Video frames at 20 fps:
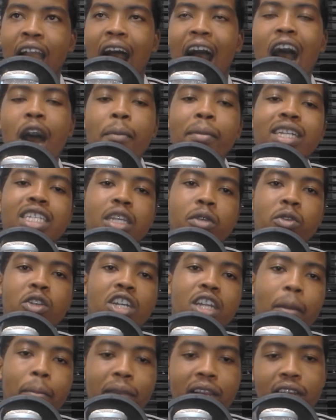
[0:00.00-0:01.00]
How much are we
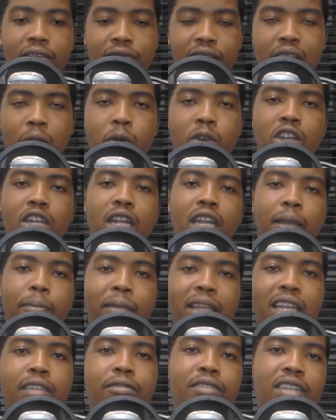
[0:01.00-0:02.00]
going to benefit? Are we going to
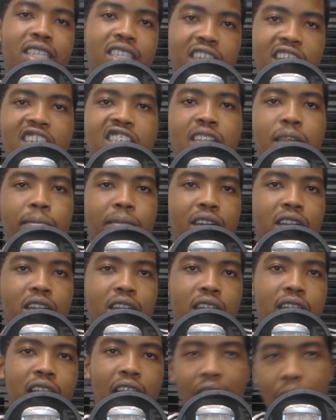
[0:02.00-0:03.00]
benefit 60
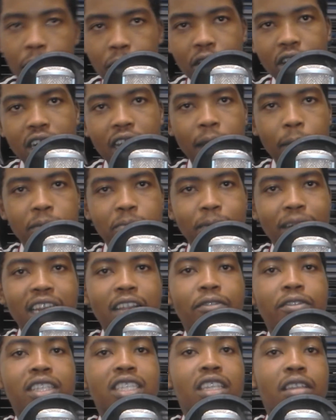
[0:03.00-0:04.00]
billion? Are we going to
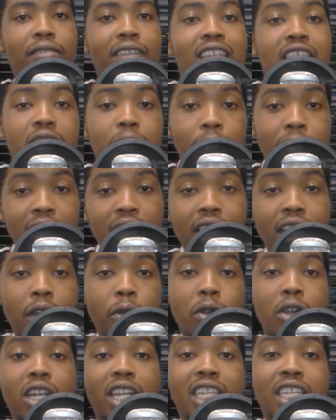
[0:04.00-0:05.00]
benefit 70 billion? Are
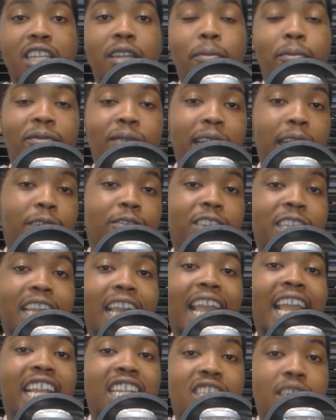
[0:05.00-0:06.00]
we going to benefit
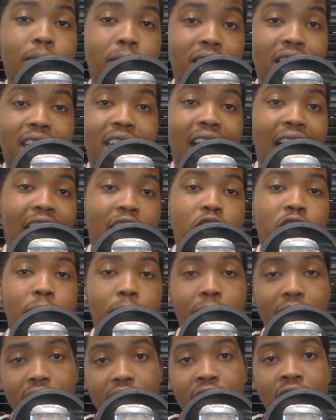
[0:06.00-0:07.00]
80 billion, 100
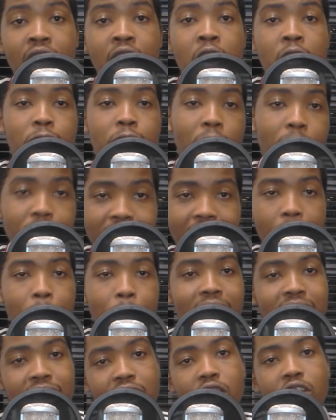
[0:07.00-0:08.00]
billion from that
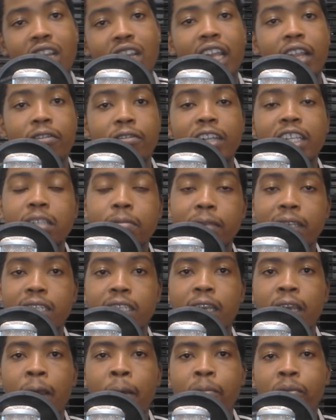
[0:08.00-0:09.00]
particular investment?